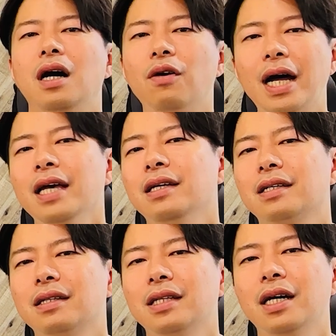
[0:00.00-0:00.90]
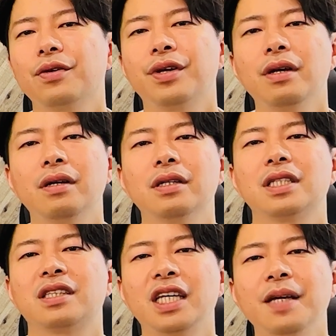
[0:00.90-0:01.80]
Alright, now here are
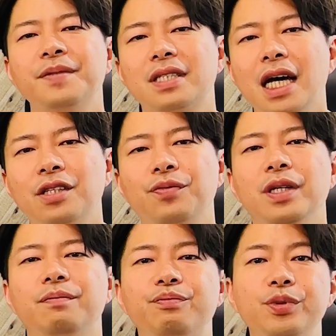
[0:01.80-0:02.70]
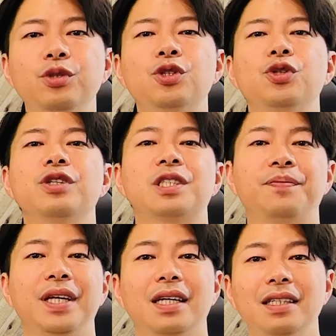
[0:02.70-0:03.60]
the tips that will boost your
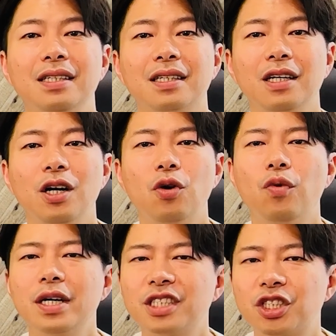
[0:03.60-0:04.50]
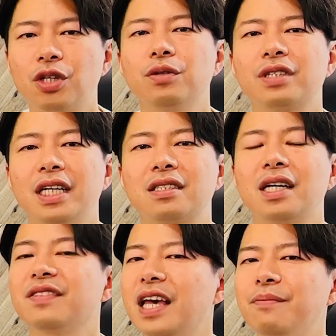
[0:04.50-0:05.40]
speed. Once shortcuts
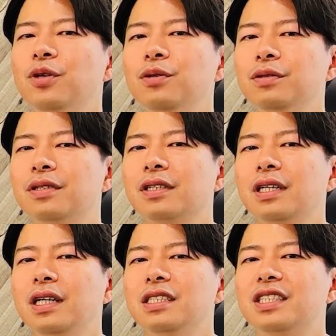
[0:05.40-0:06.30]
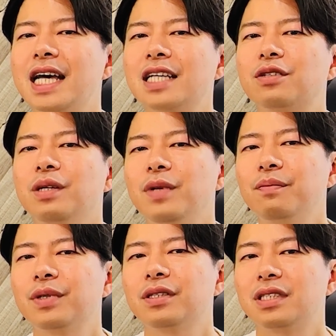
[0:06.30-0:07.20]
are enabled, just
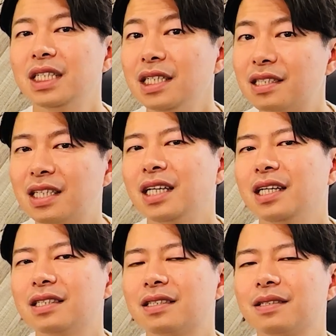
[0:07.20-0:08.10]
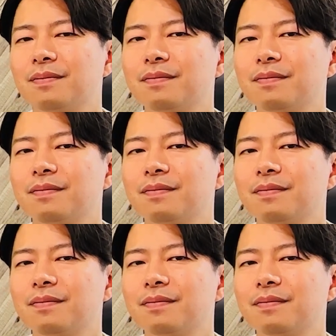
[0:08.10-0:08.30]
remember these keys.